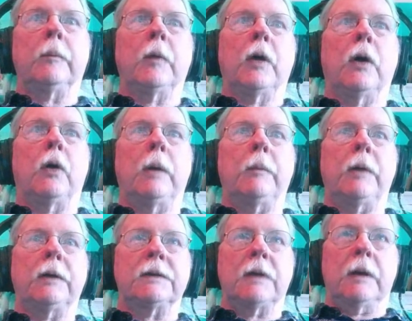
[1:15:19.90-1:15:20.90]
Oh, I'm
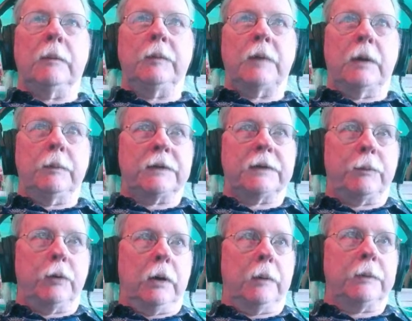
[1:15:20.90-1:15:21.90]
not. I'm
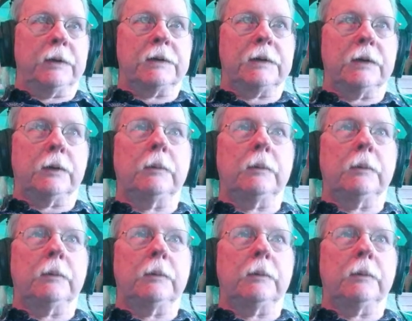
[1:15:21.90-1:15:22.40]
separate object still.